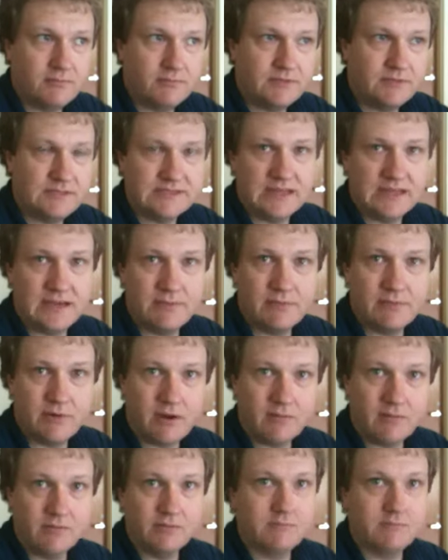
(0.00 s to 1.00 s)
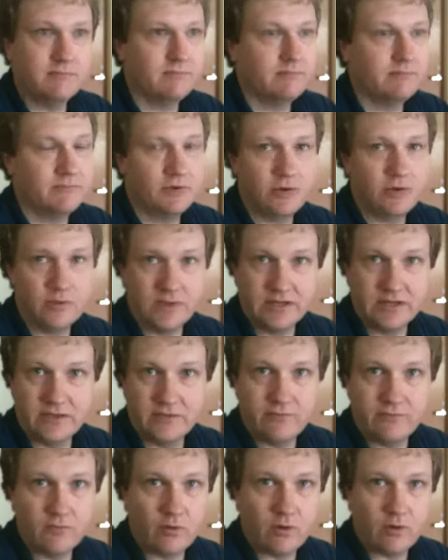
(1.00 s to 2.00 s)
design problem, going to the
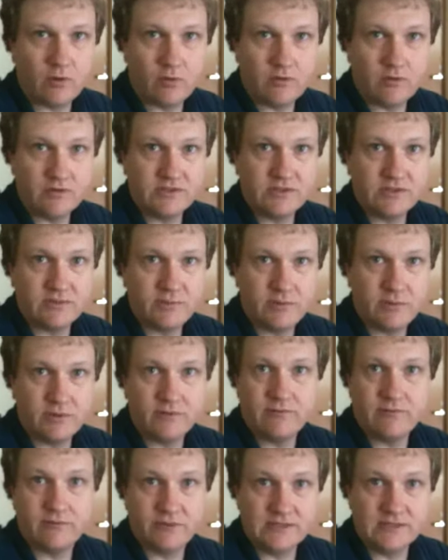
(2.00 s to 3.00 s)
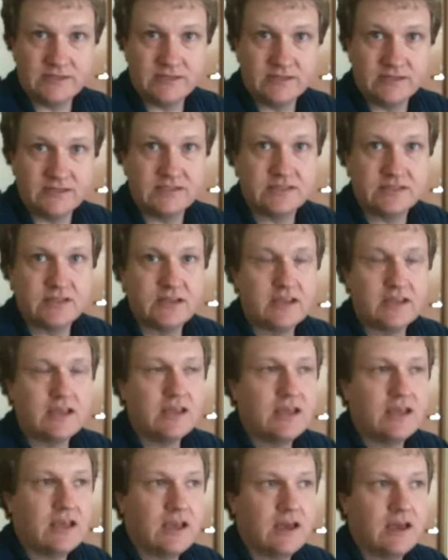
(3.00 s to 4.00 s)
four corners of the board, for instance.
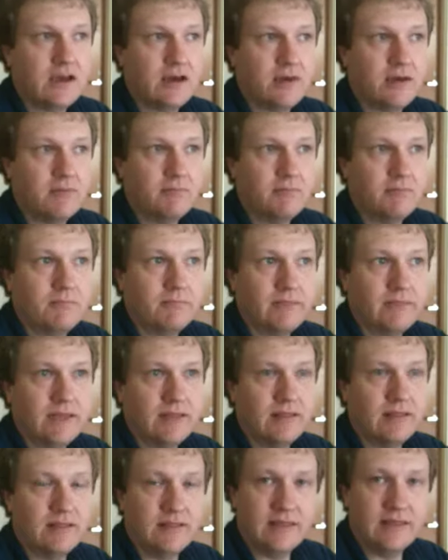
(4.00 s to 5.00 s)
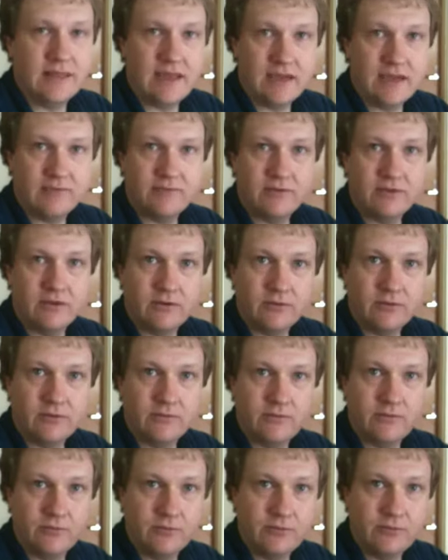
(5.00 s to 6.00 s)
And then they have to go
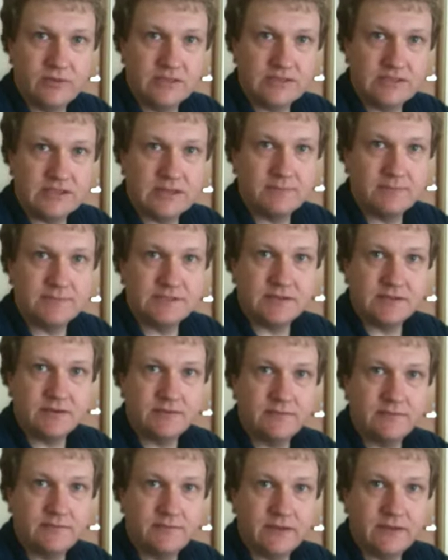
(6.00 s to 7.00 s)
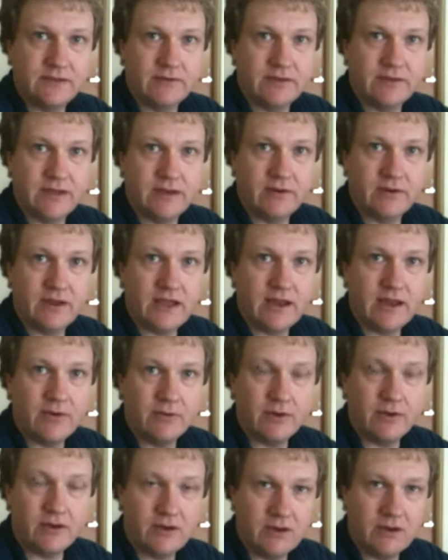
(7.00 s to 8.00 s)
through the steps of figuring out how to
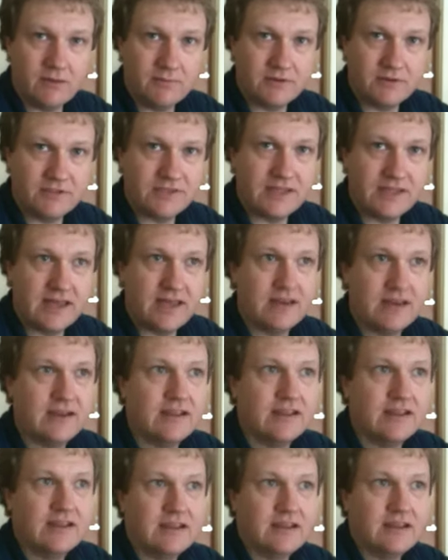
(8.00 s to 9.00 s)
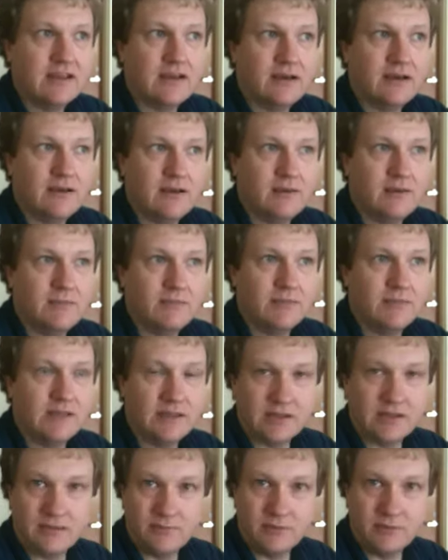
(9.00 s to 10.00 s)
accomplish that in
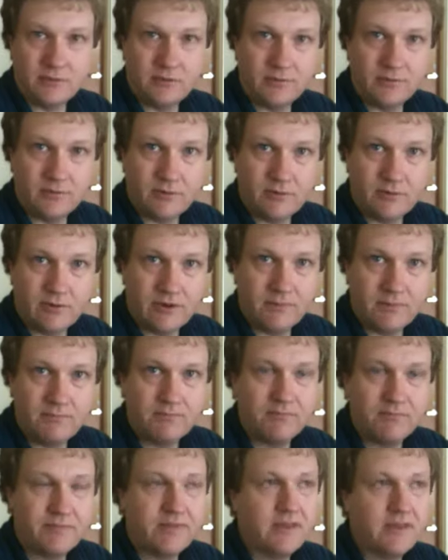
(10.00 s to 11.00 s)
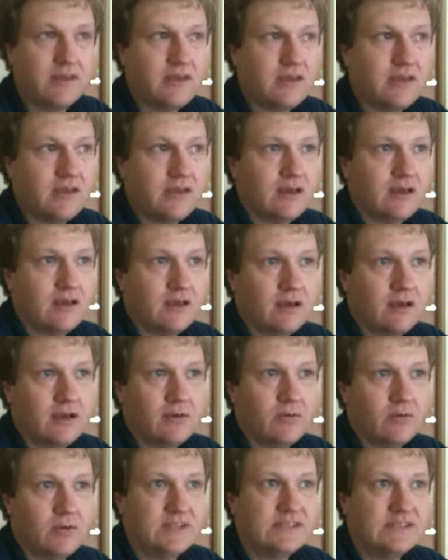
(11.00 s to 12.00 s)
the computer program.
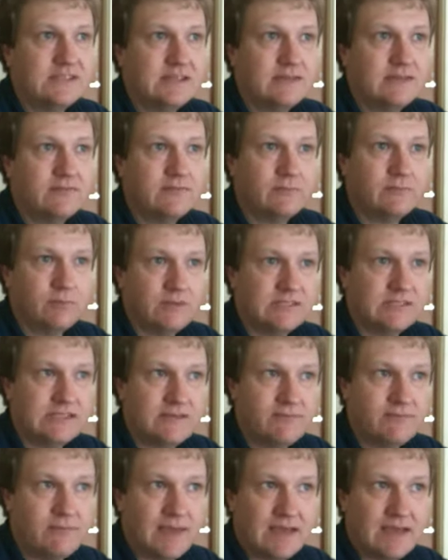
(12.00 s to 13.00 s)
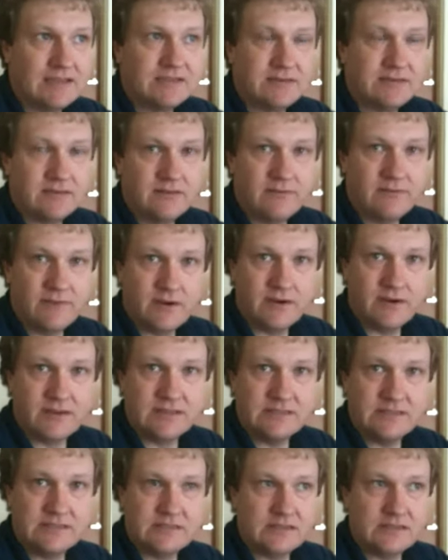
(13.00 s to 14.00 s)
Once they've mastered the
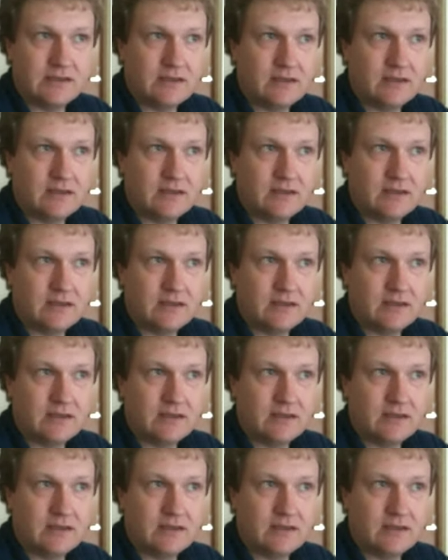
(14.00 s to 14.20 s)
various